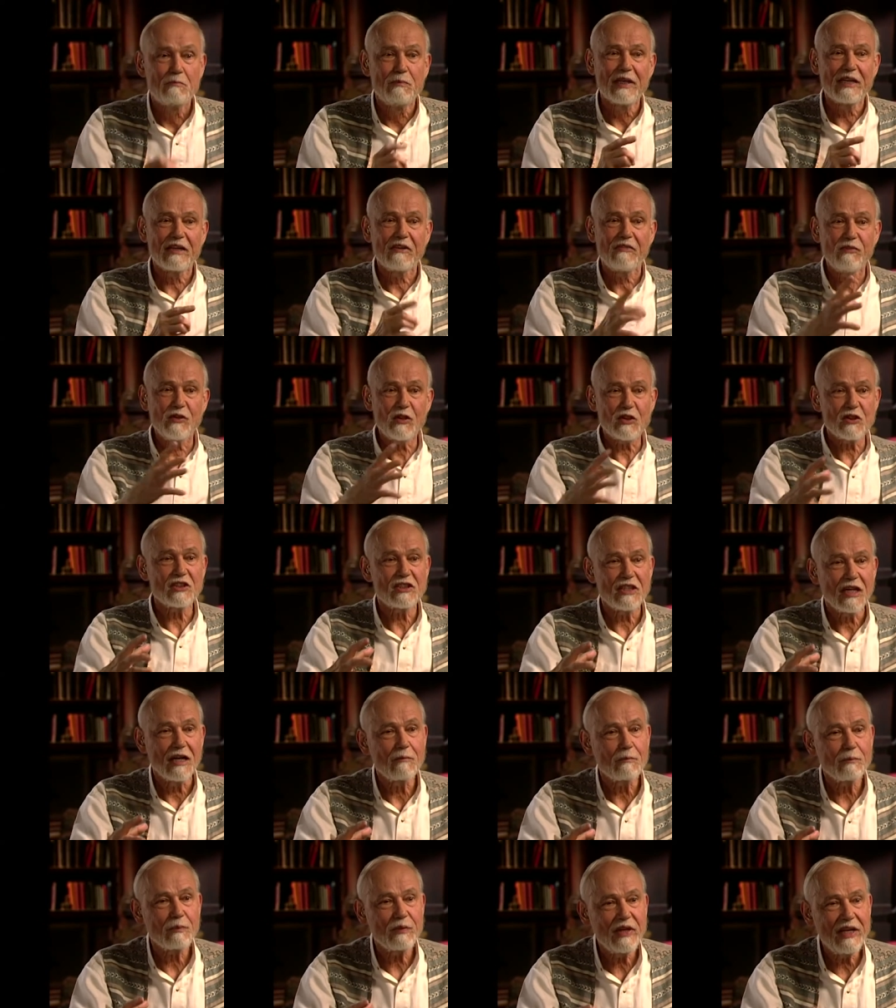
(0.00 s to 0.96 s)
But if you
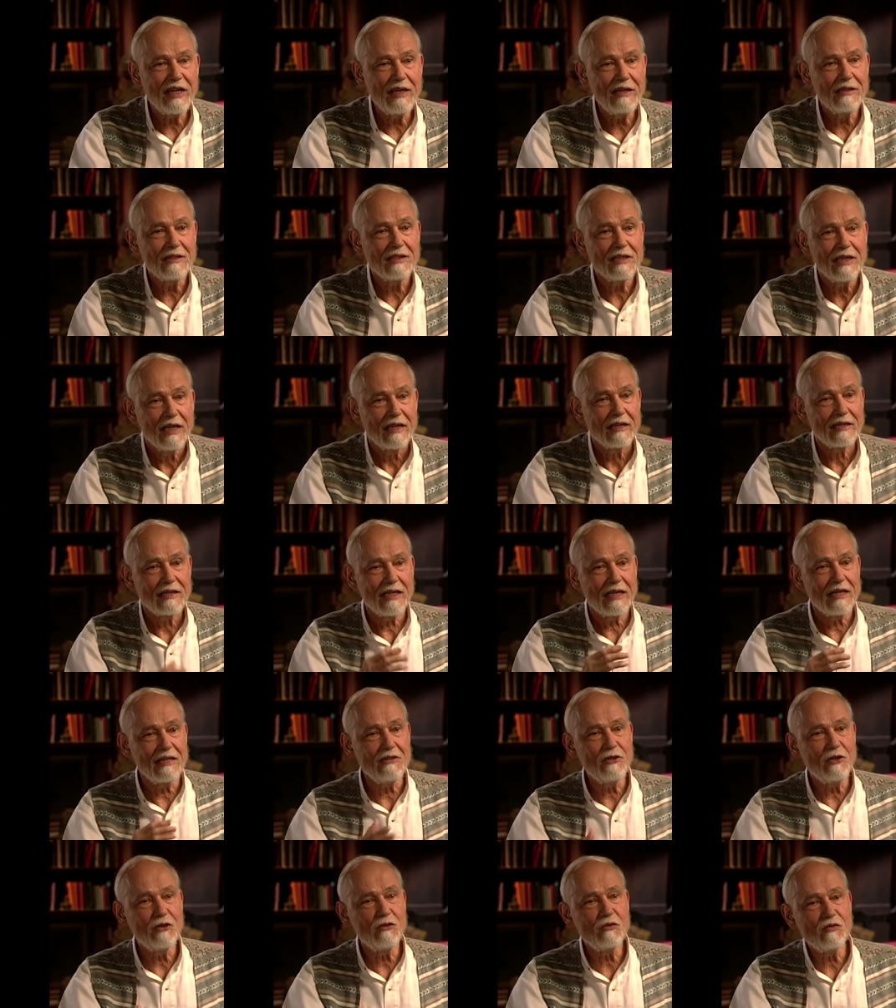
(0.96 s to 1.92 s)
stop there,
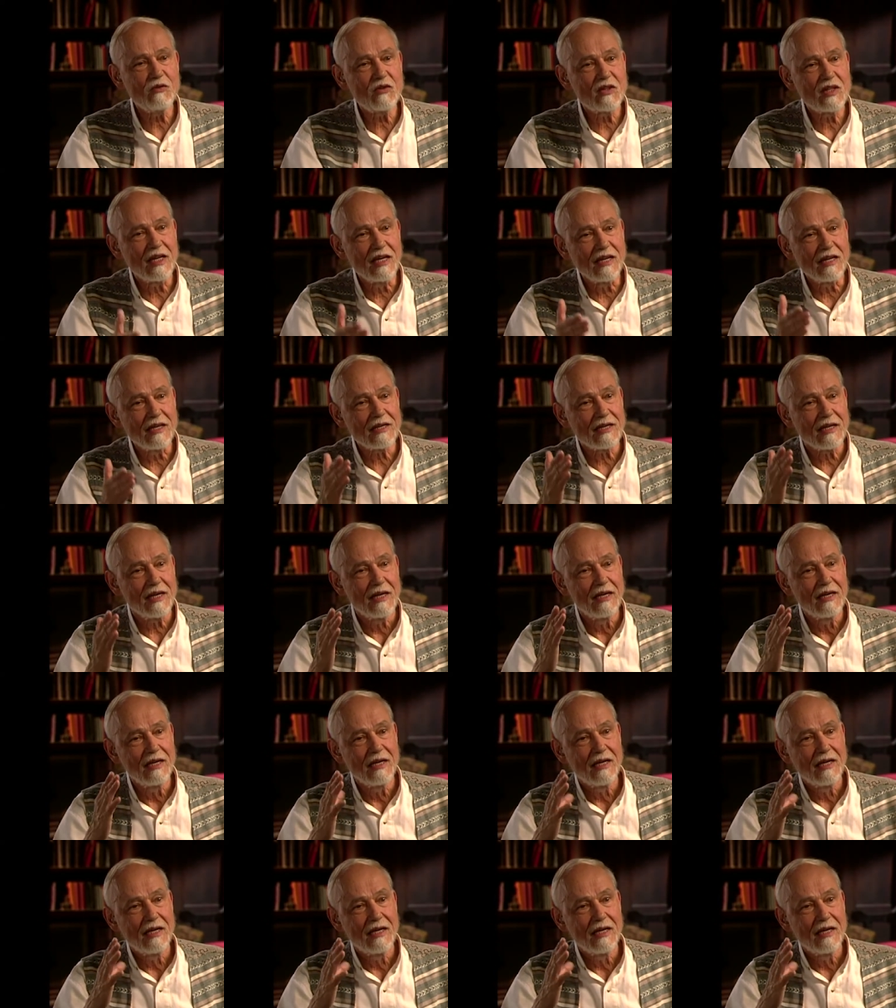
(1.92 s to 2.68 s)
then you've got